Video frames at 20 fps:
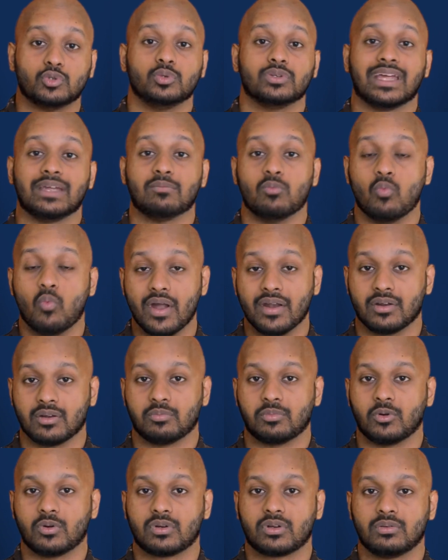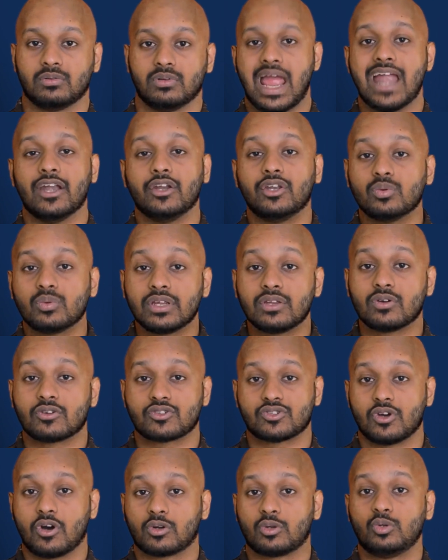2 Type 1 report. And during your
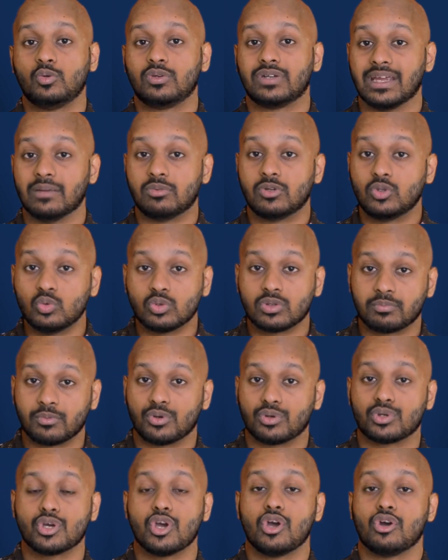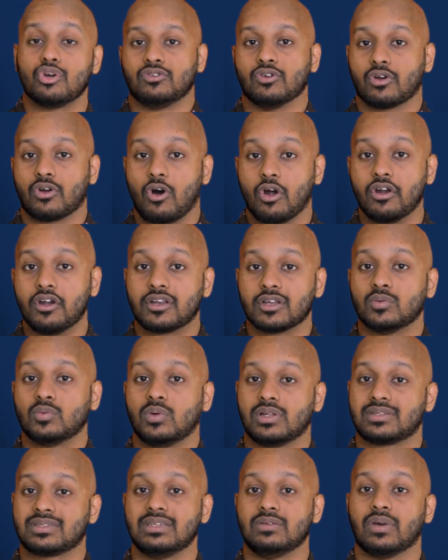SOC 2 Type 2 report, your auditor
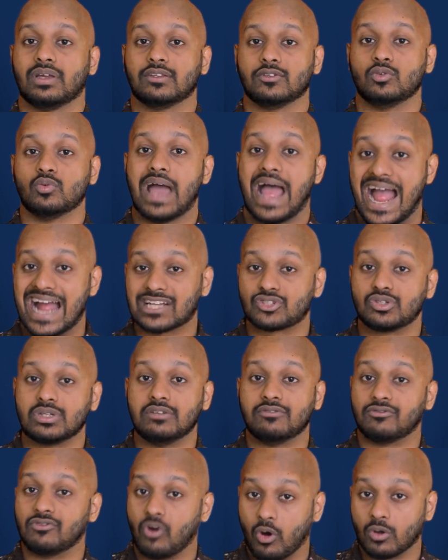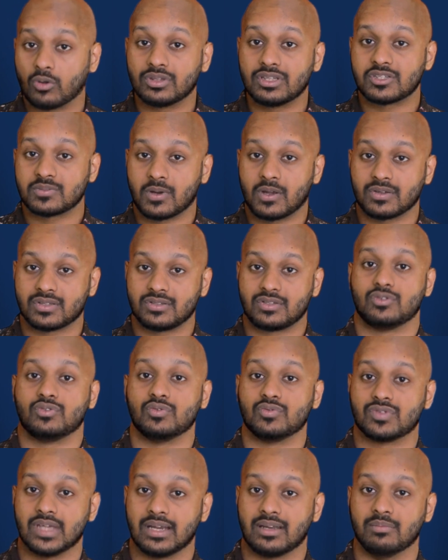will see whether you actually follow these processes
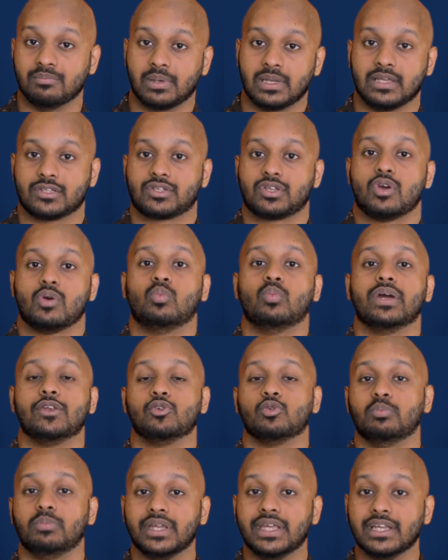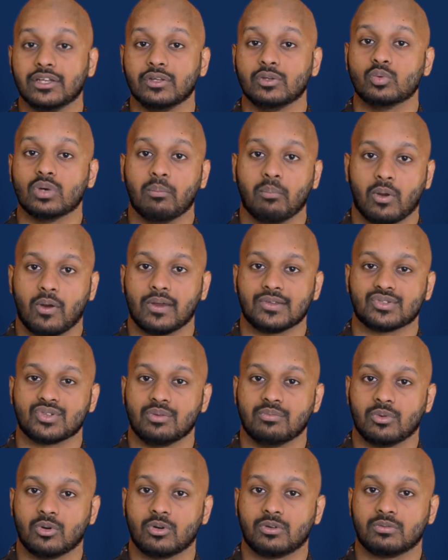you set in place when you bring new employees
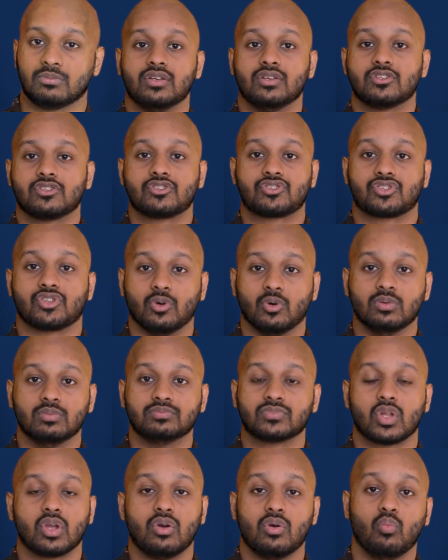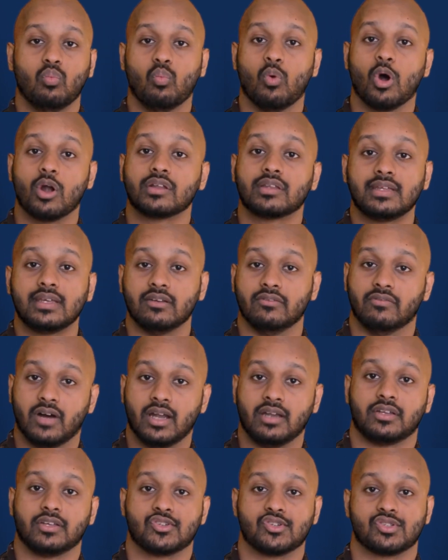on board. So, what are the
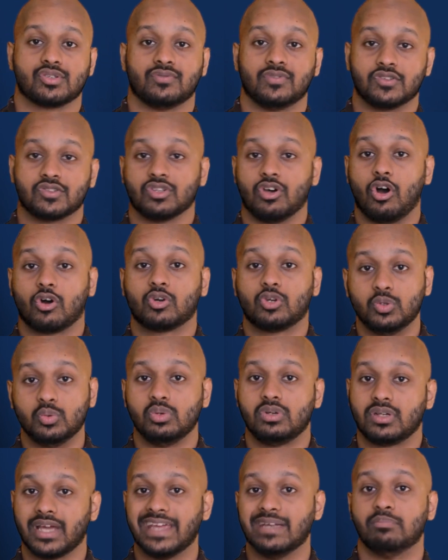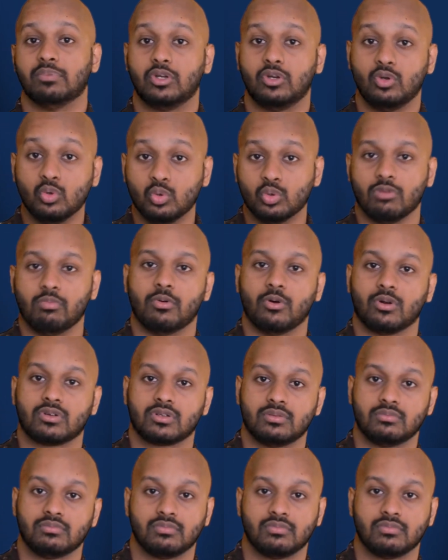advantages of a SOC 2 Type 2 report?